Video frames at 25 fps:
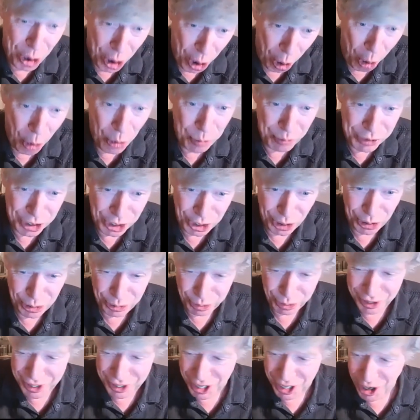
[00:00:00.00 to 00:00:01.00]
home
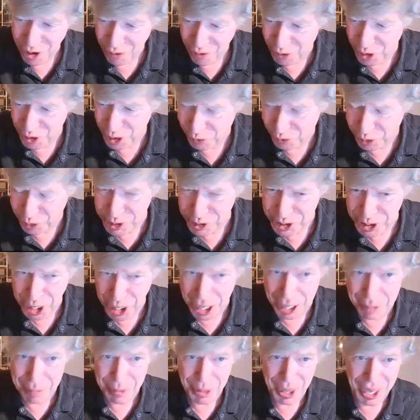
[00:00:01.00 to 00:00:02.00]
children for the yeah. first
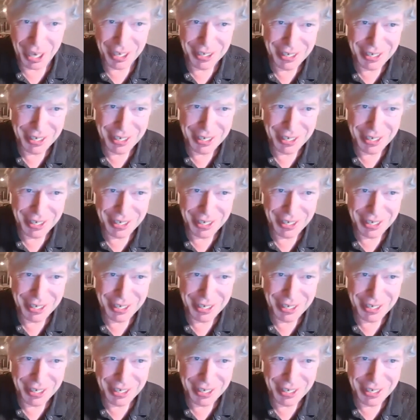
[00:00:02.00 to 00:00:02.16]
time that